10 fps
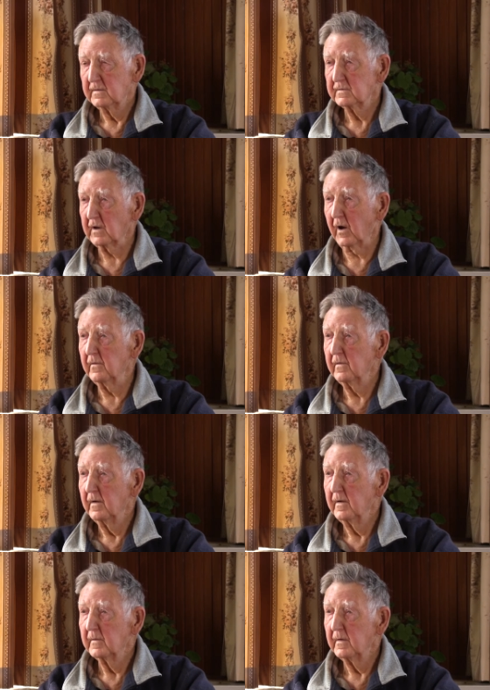So
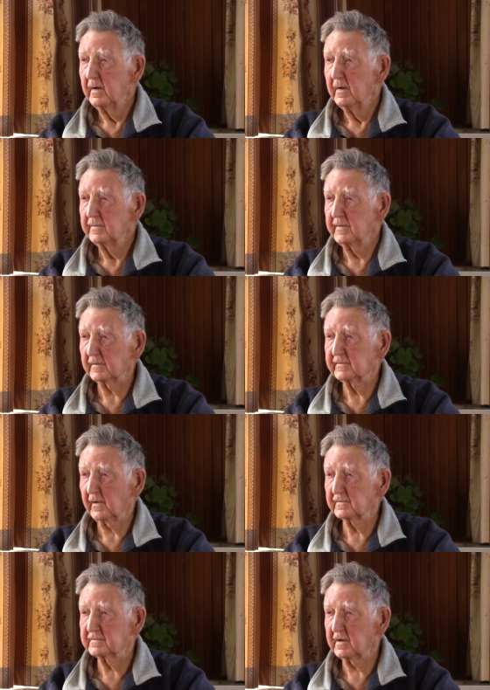that
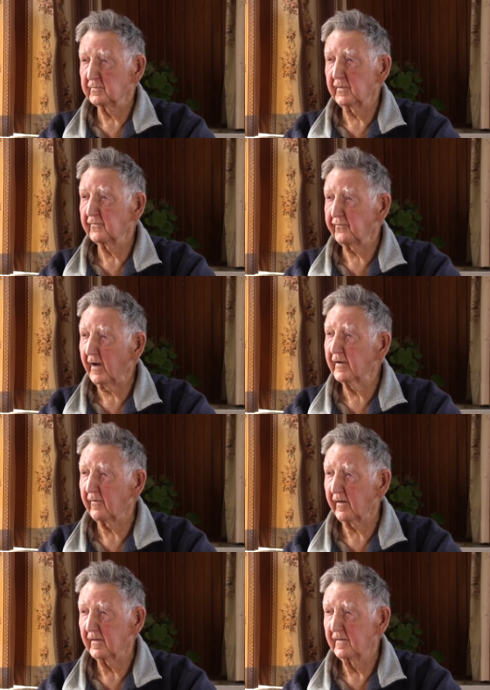just did me a favour.